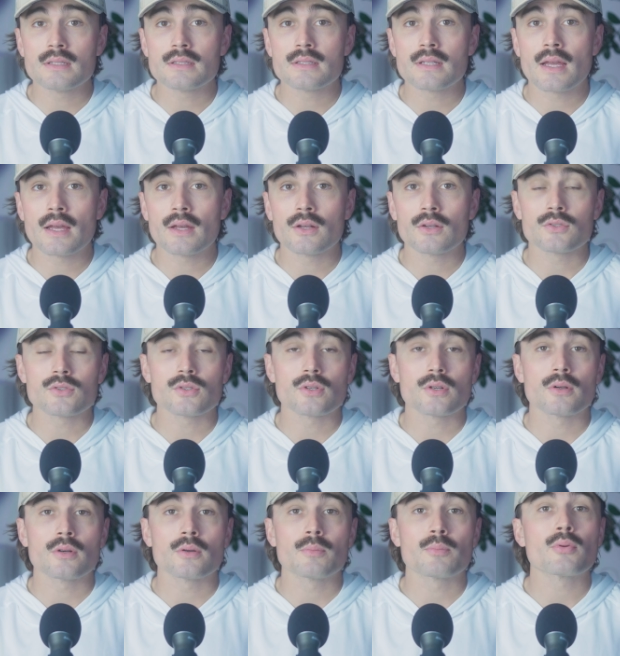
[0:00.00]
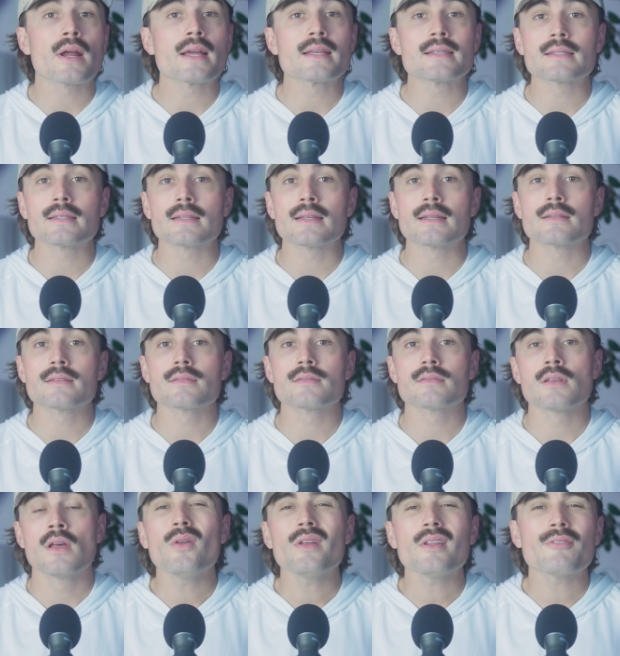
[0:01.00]
details or price
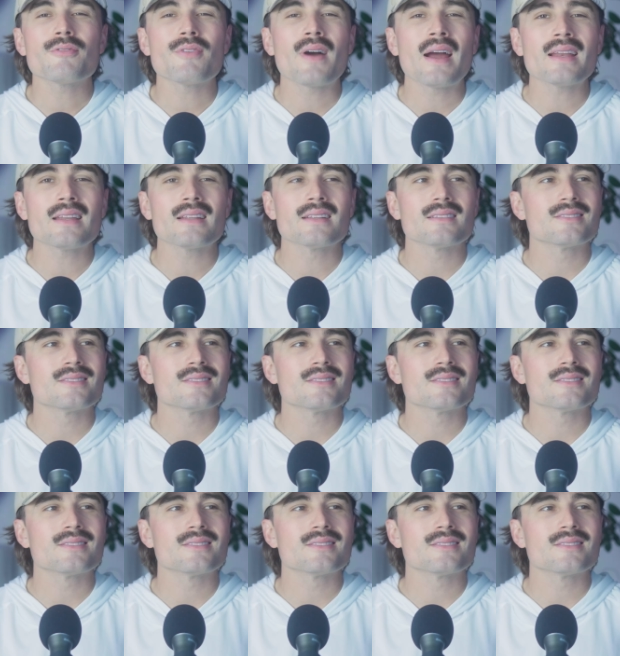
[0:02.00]
lists, only to find